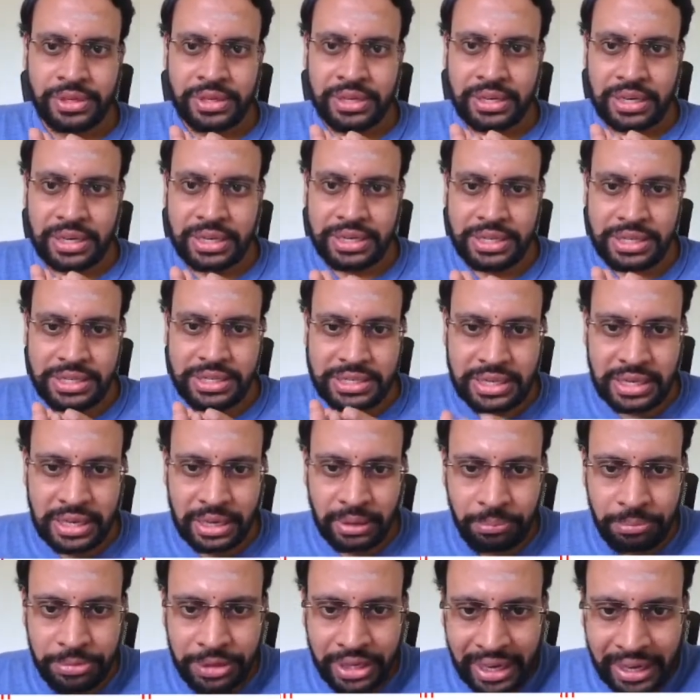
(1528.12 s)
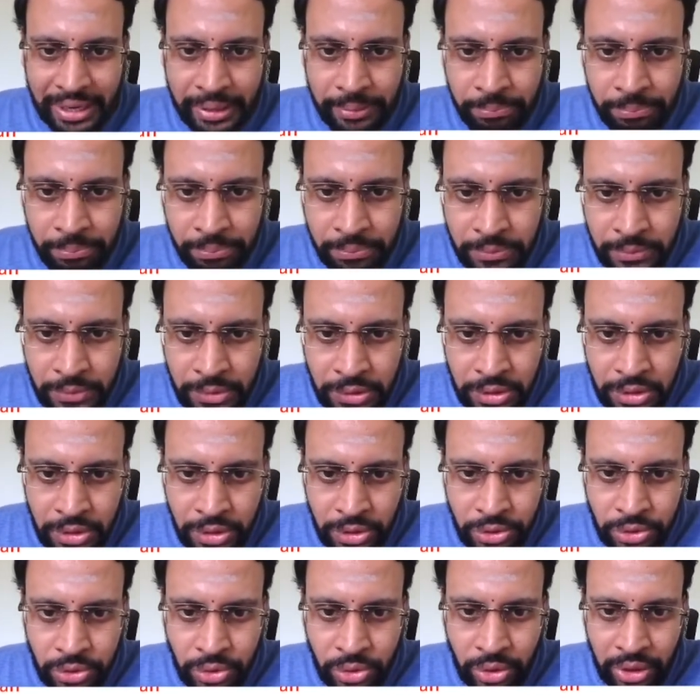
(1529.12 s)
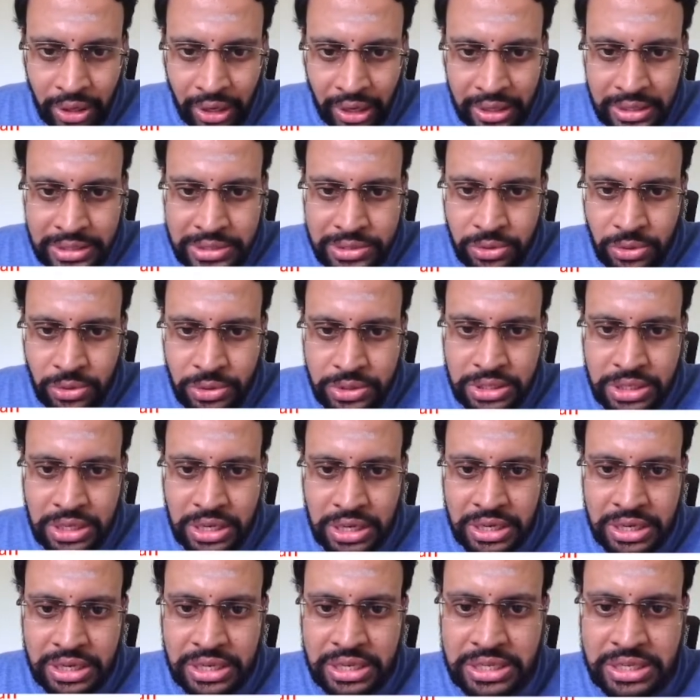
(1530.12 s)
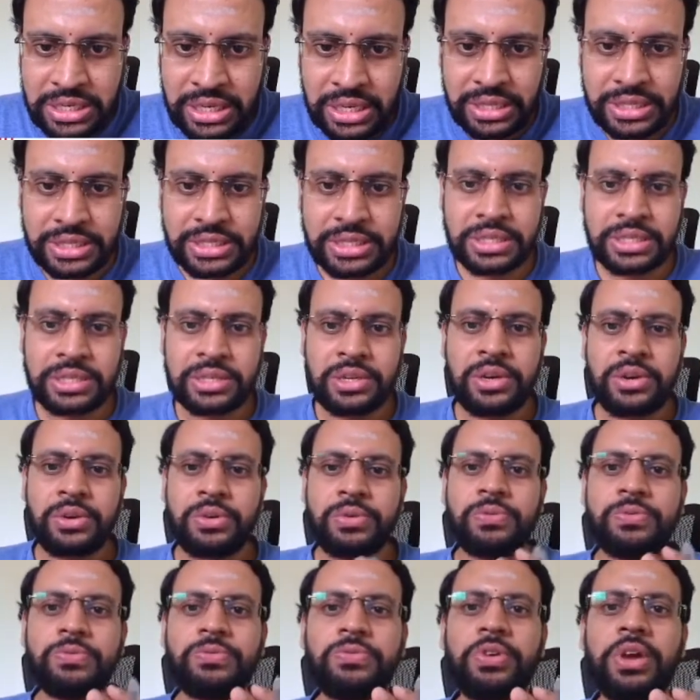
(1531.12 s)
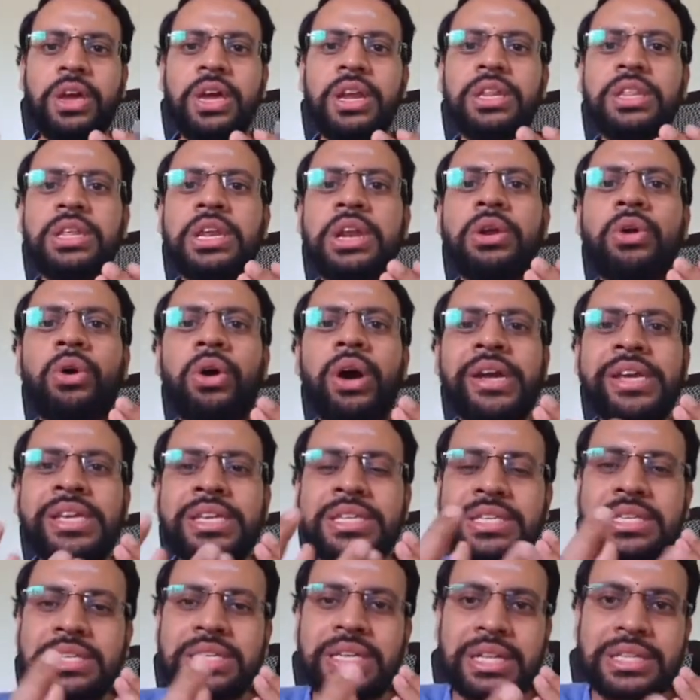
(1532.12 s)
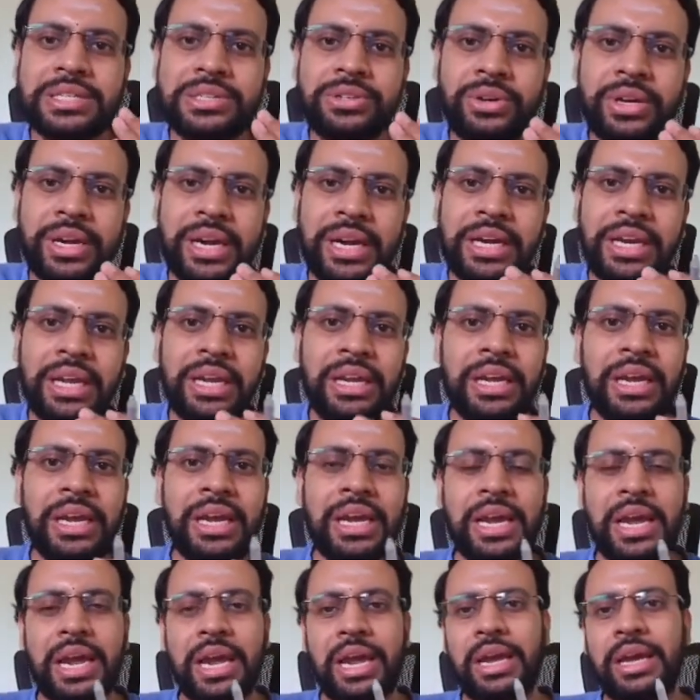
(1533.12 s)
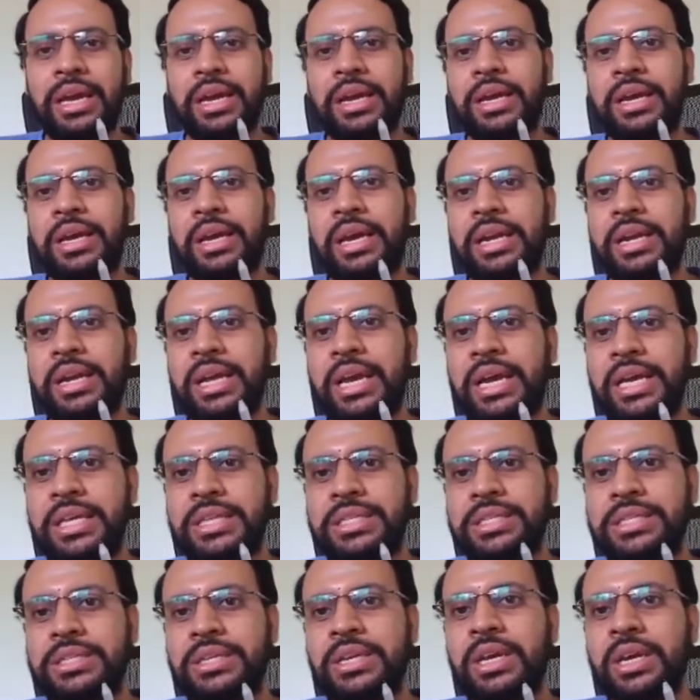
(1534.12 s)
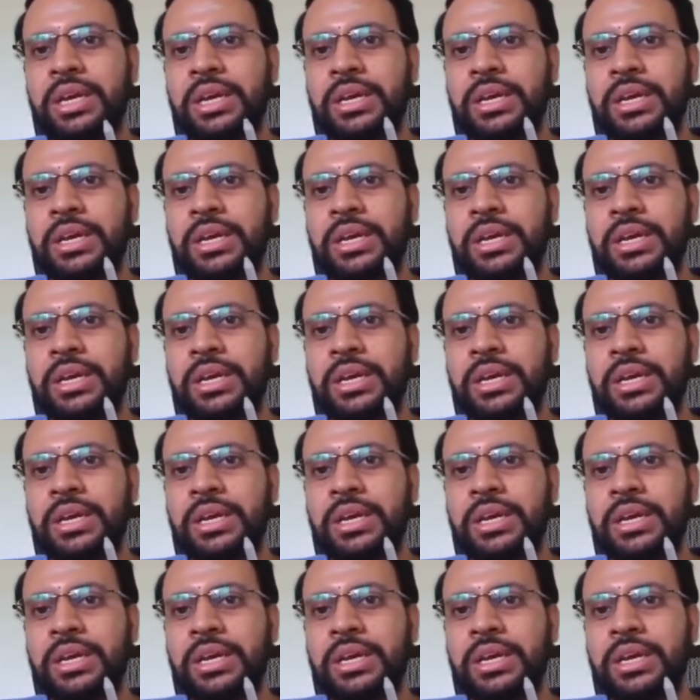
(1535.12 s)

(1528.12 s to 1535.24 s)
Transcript: At the same time you could also see regions where the noise is also getting enhanced.